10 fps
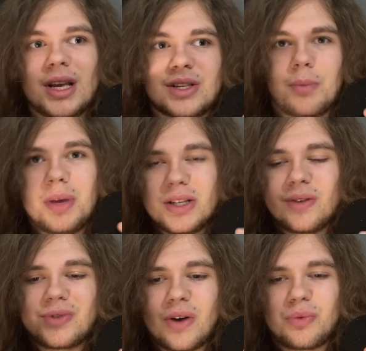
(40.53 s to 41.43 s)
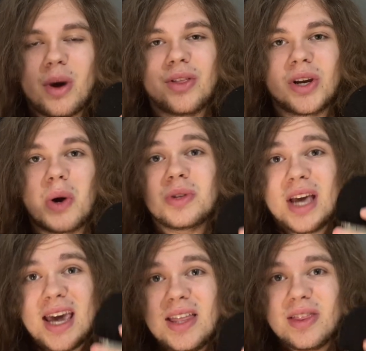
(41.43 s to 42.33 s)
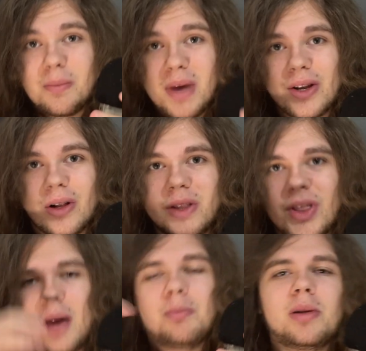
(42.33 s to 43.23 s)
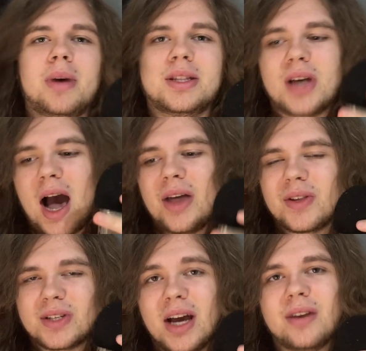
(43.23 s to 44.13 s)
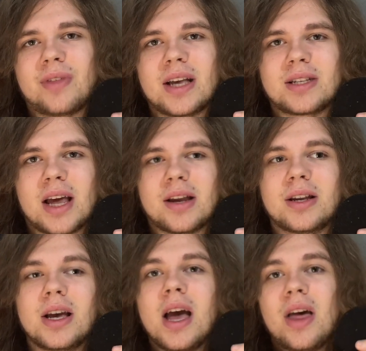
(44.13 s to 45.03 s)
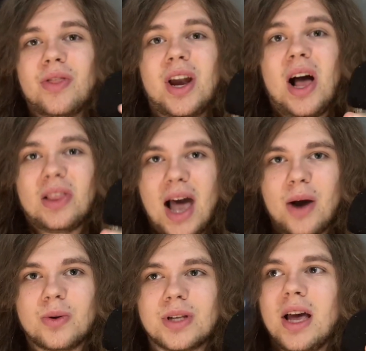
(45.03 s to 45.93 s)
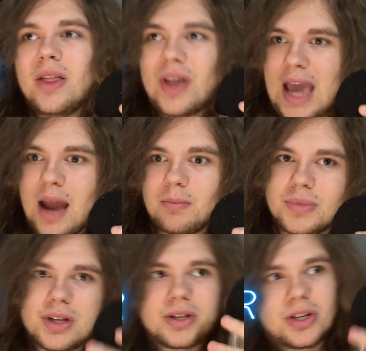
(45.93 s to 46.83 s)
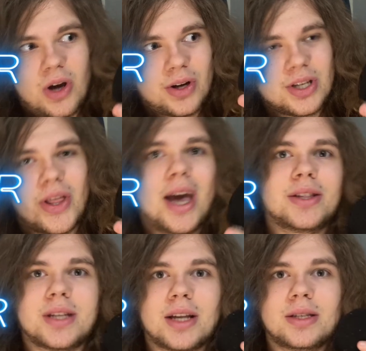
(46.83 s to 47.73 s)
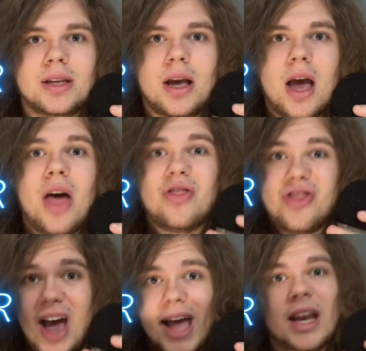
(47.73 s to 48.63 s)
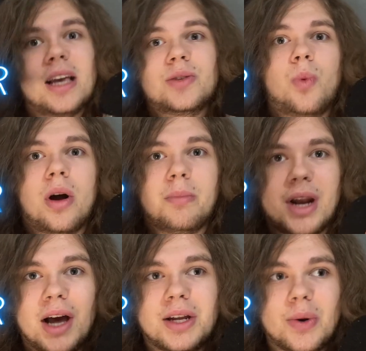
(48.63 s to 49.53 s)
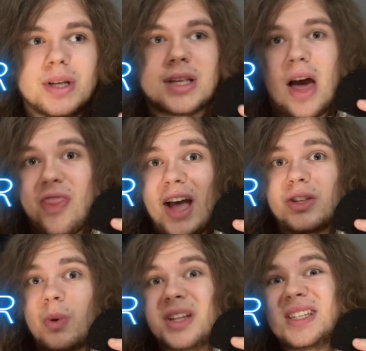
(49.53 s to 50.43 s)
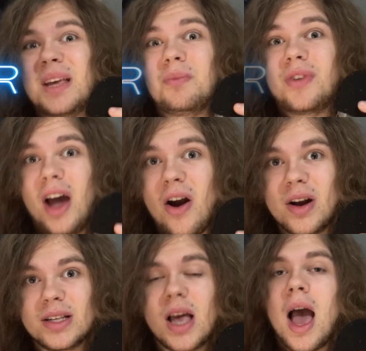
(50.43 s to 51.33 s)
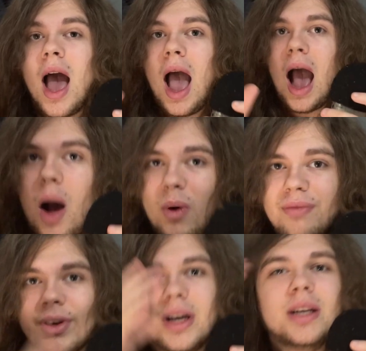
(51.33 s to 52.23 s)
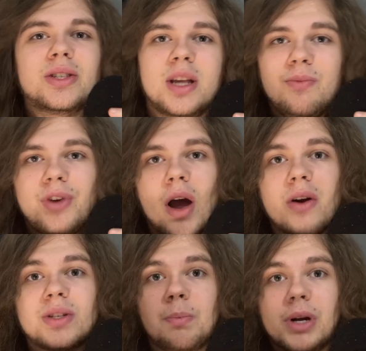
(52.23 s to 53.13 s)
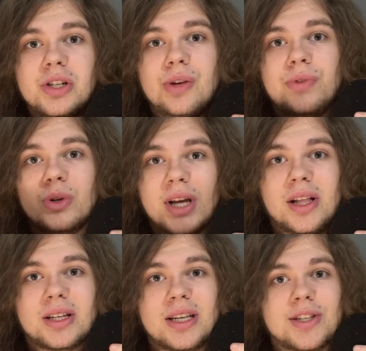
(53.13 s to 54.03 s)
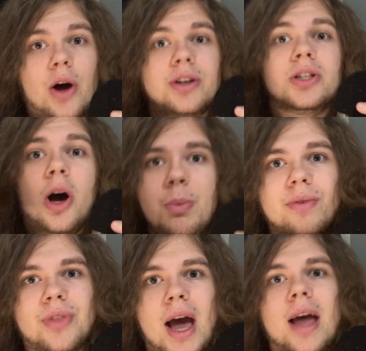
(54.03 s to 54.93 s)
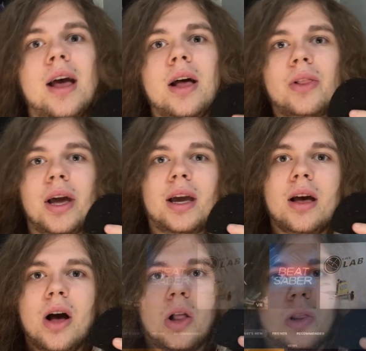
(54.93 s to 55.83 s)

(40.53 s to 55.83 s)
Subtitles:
is a piece of software that goes in the middle that implements either side of that standard that allows the games to talk to the headsets. That is what Monado is, and that's what SteamVR is. However, SteamVR is a bunch of utilities on top of that, like a